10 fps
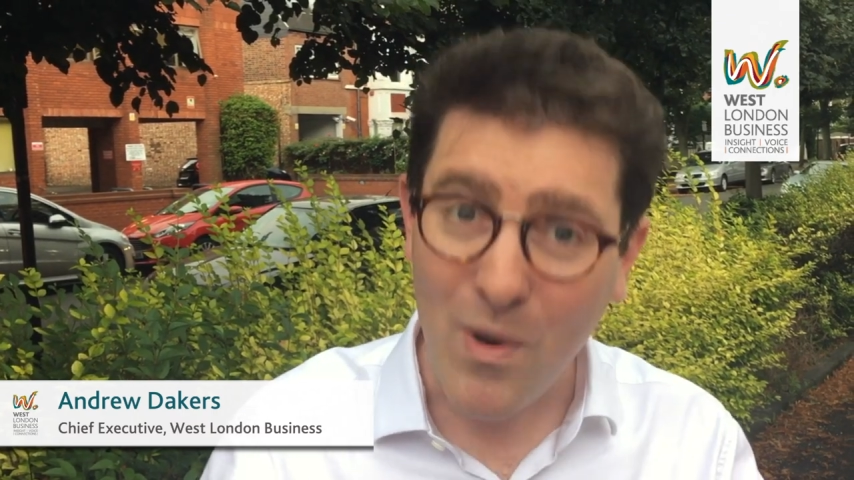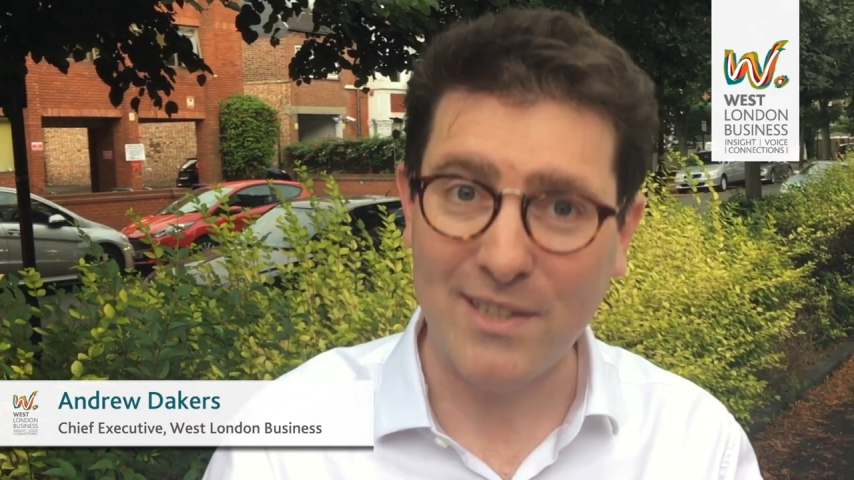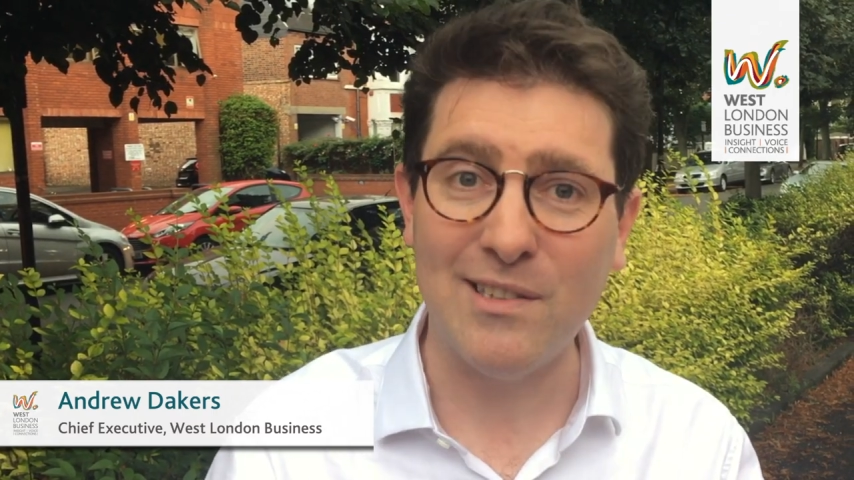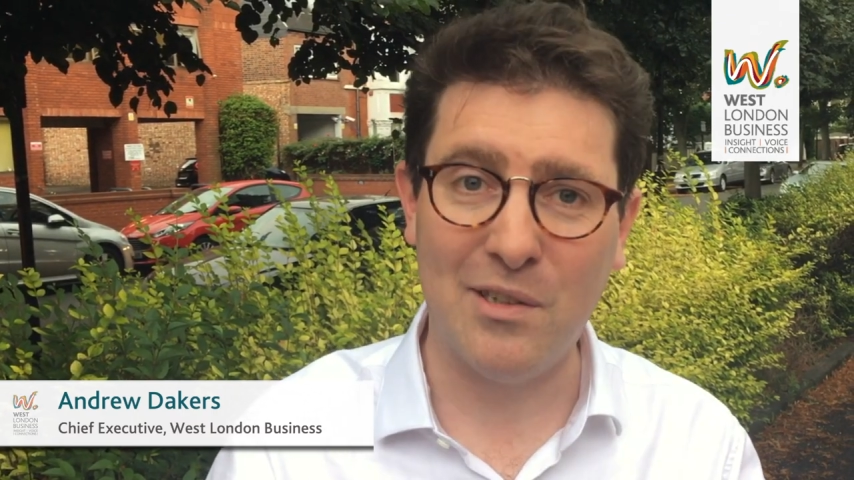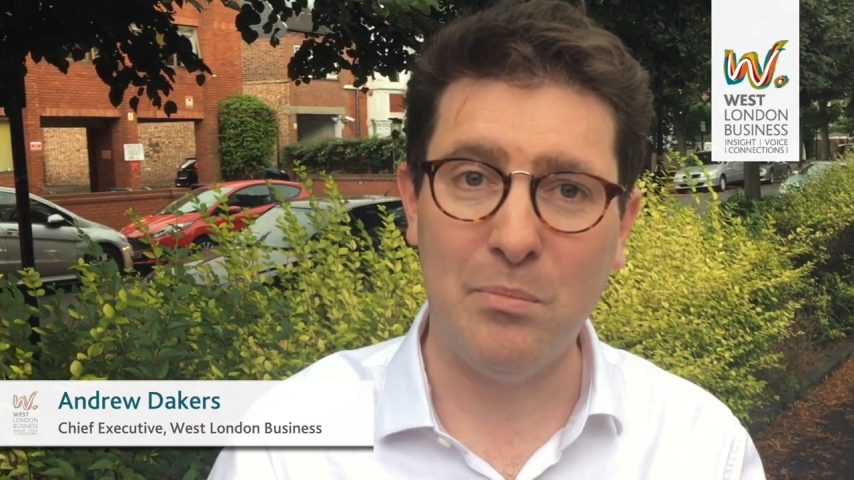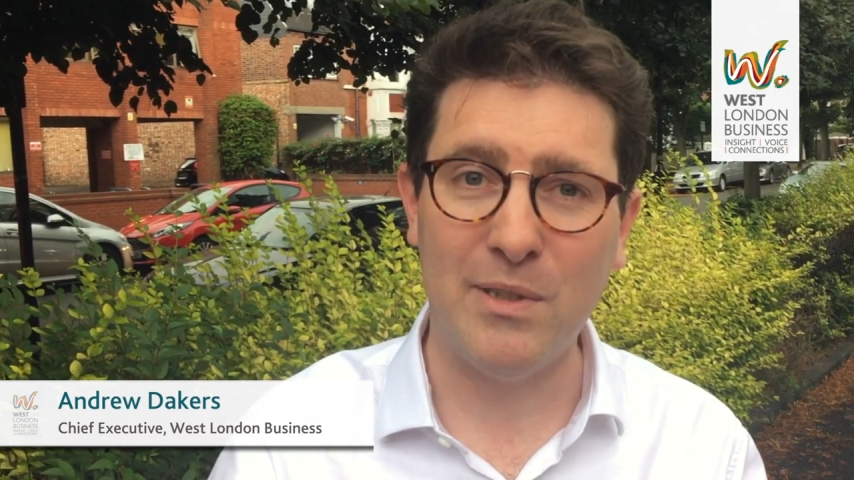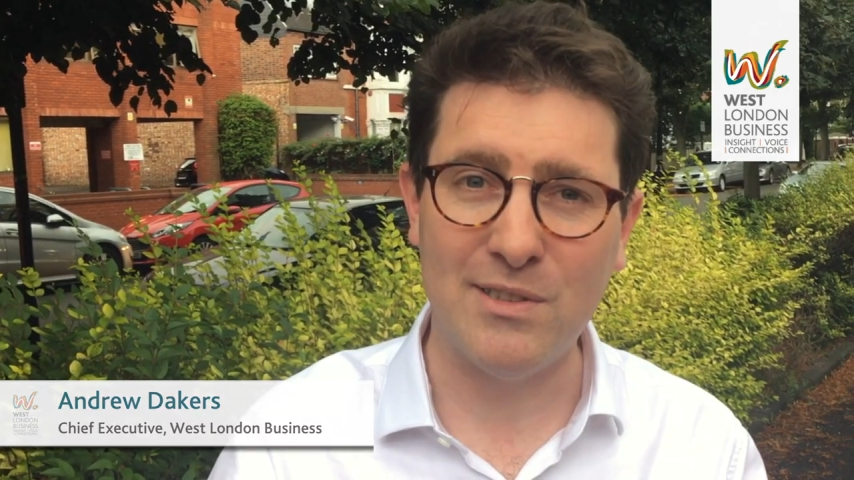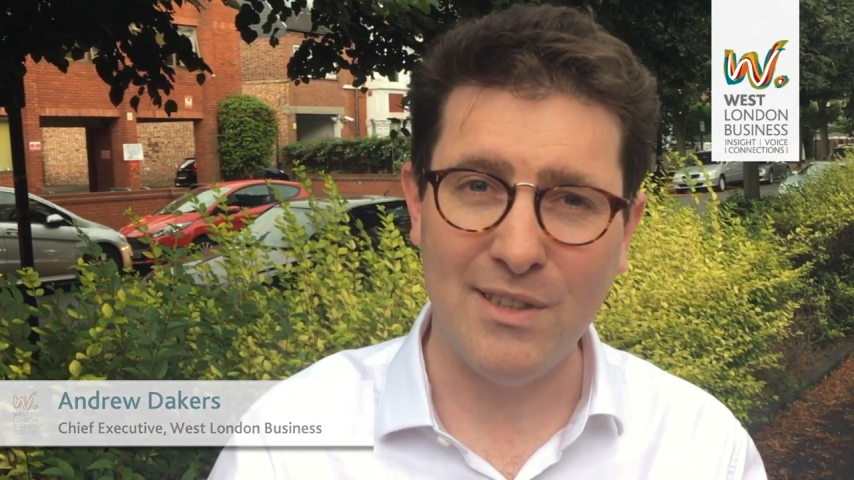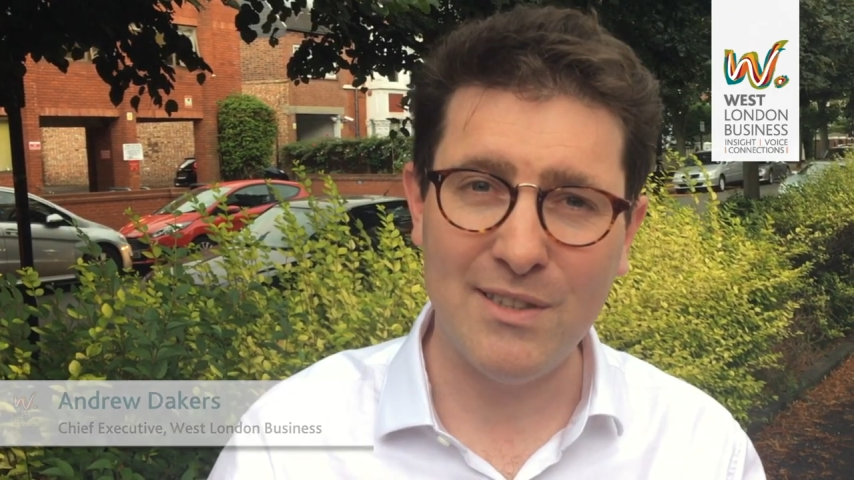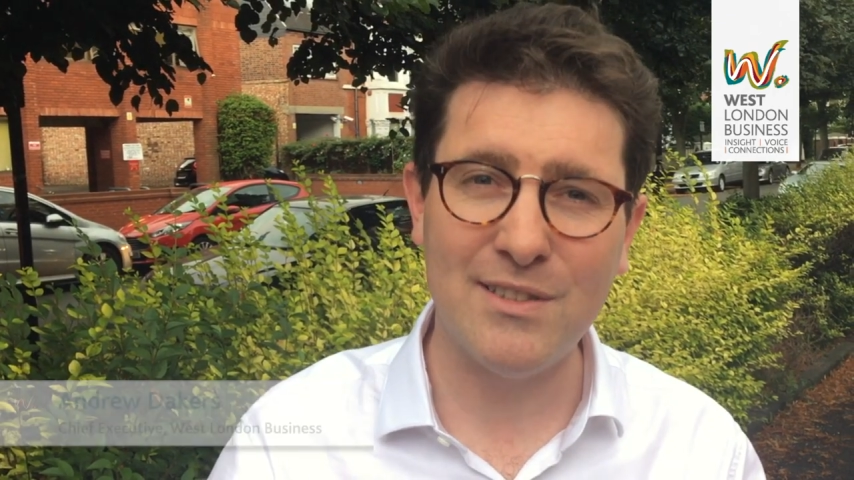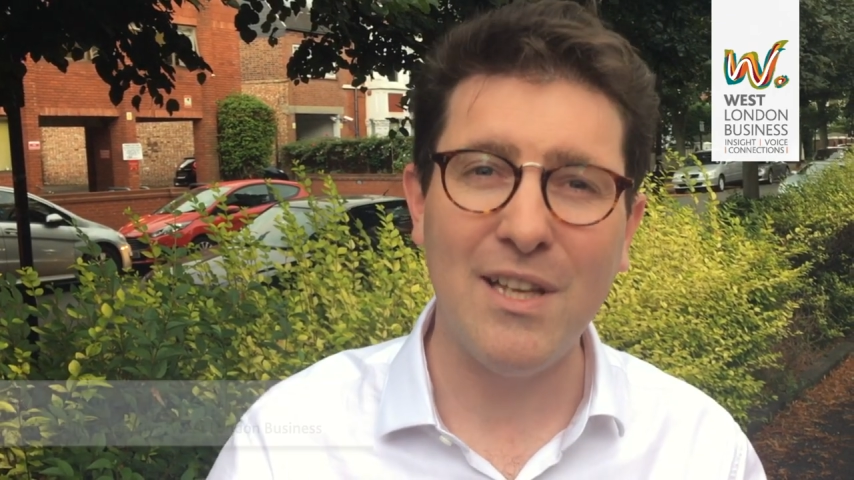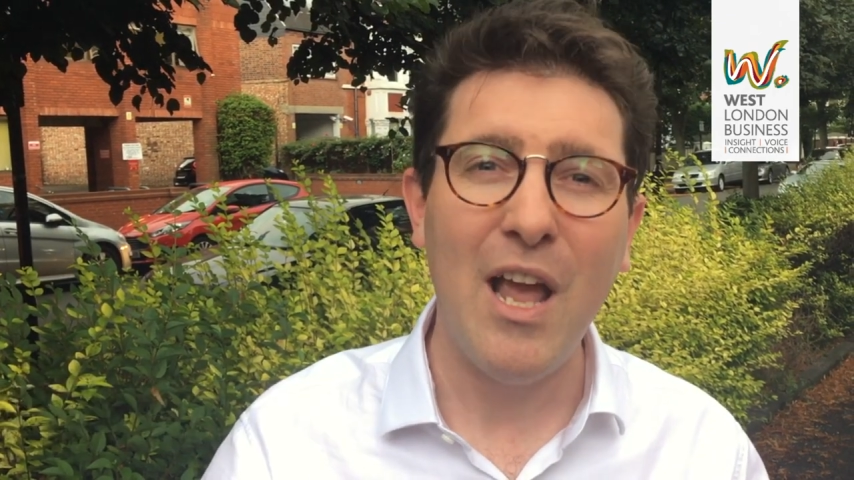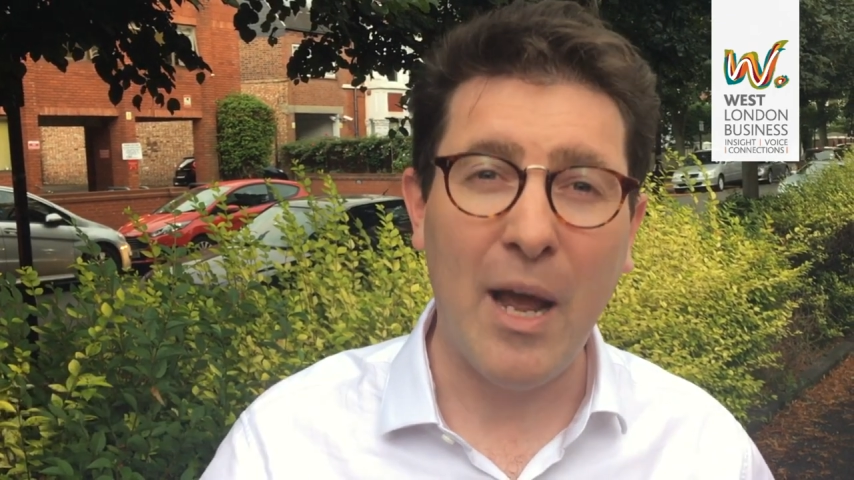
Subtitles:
West London Business